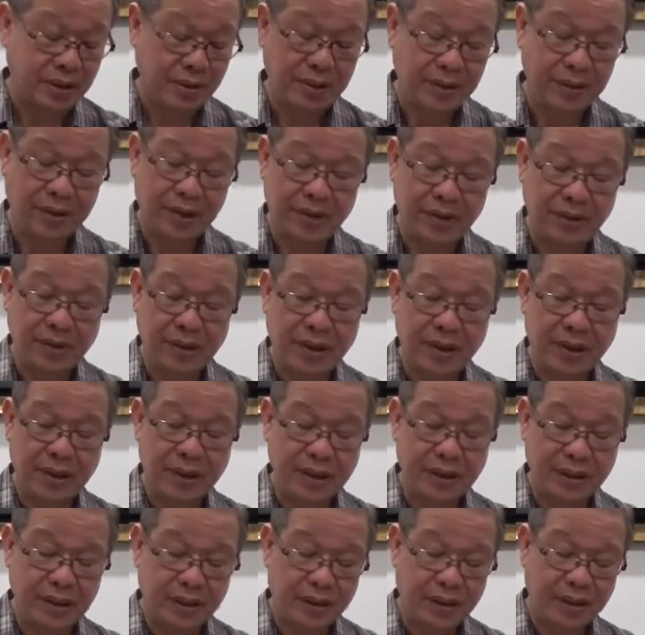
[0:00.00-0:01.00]
So
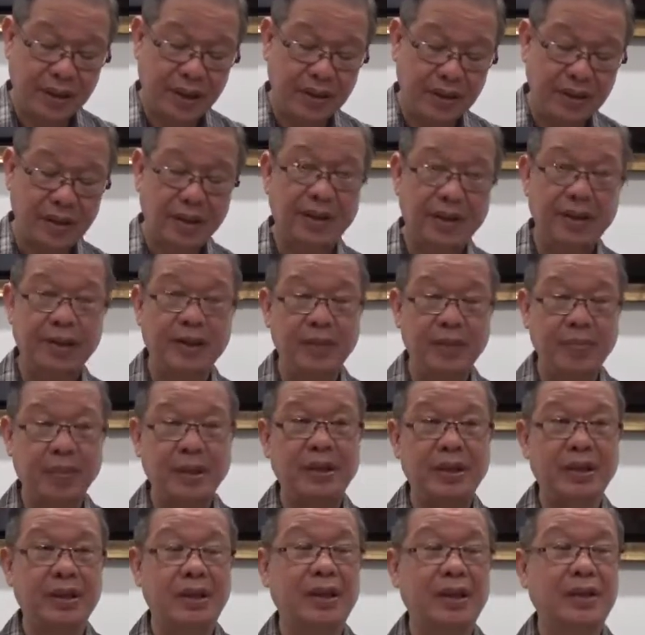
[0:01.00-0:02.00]
everything is kind of like
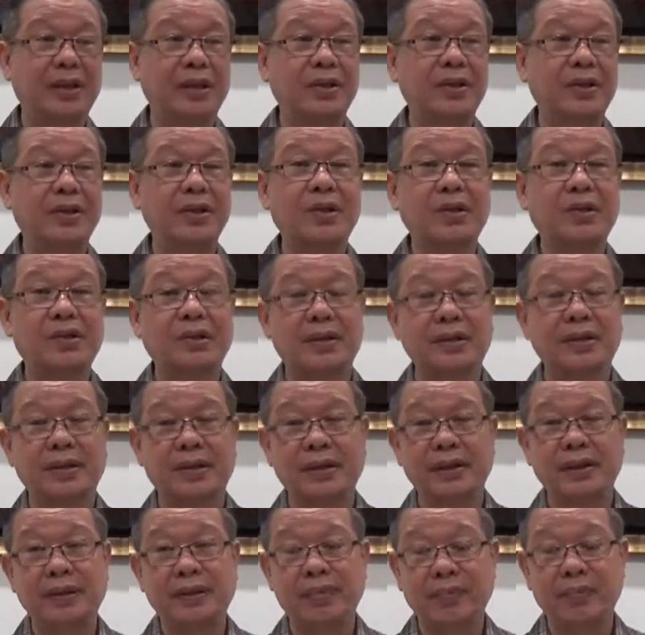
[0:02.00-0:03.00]
repeated, like a song,
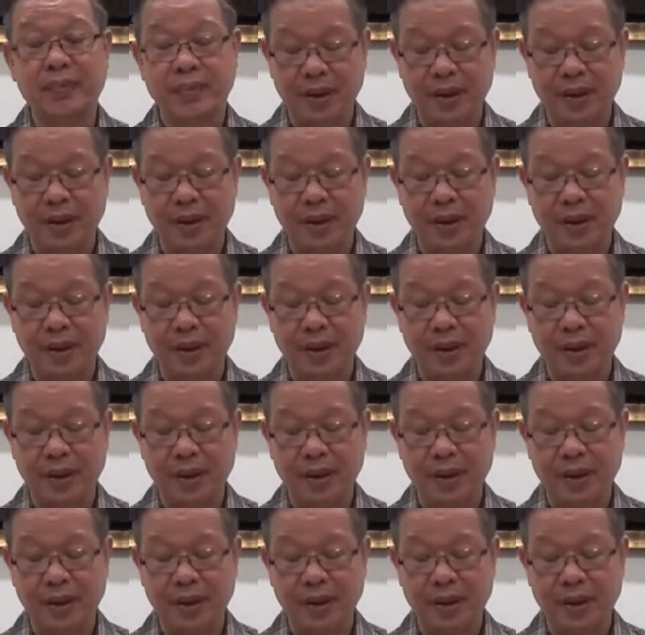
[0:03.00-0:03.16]
okay?